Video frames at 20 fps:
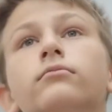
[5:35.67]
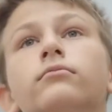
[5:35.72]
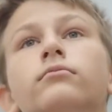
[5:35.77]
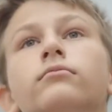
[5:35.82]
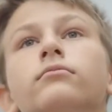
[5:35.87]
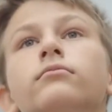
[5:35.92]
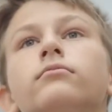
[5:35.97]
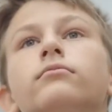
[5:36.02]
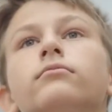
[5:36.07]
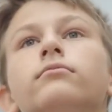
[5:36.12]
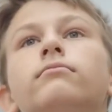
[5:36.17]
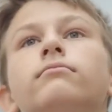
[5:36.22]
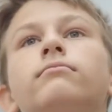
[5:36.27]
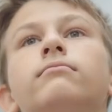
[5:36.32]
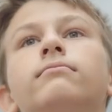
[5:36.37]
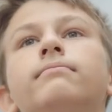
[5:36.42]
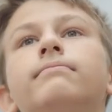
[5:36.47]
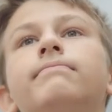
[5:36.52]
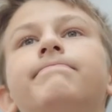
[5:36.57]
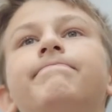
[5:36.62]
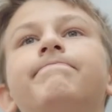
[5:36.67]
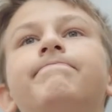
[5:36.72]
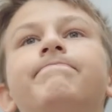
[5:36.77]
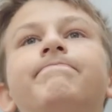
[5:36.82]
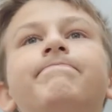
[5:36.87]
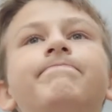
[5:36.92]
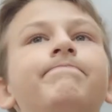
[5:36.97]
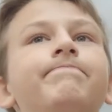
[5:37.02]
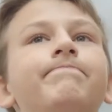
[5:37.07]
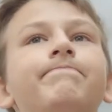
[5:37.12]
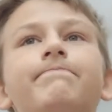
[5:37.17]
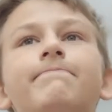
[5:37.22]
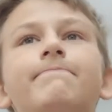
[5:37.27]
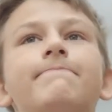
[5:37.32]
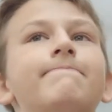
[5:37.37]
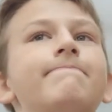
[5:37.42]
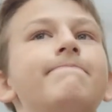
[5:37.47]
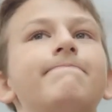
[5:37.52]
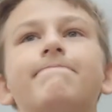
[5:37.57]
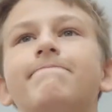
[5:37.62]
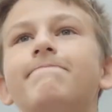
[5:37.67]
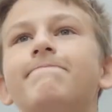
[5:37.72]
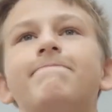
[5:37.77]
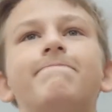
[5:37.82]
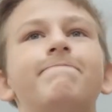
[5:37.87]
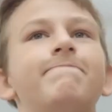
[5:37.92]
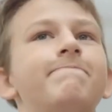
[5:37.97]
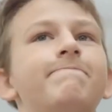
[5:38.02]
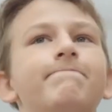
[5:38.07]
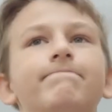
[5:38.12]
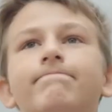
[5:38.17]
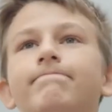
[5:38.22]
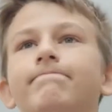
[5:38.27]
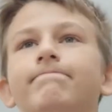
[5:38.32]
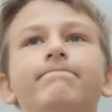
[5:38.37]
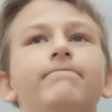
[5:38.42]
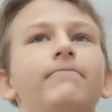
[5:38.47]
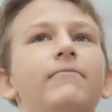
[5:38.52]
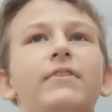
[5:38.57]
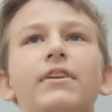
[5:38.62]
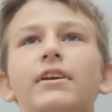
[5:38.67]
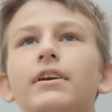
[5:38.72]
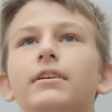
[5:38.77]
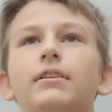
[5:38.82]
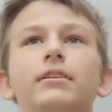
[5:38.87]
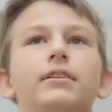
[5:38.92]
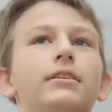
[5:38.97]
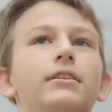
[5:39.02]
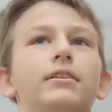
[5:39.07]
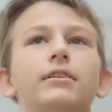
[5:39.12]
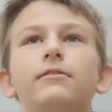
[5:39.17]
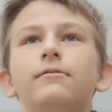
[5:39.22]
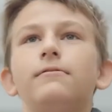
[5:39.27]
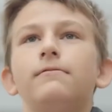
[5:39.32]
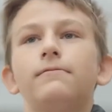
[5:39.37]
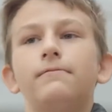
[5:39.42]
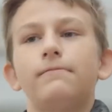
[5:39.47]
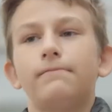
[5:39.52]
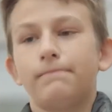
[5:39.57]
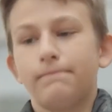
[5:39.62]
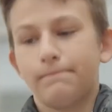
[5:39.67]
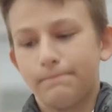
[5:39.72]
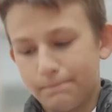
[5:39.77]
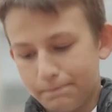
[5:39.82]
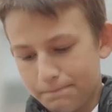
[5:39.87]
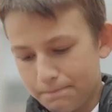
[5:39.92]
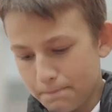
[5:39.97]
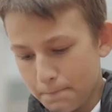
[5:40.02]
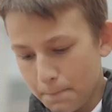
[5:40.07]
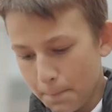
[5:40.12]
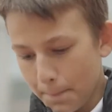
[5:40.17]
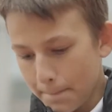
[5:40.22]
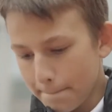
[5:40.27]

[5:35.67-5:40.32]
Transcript: must study twice as many books due to the wide variety of computer games they play.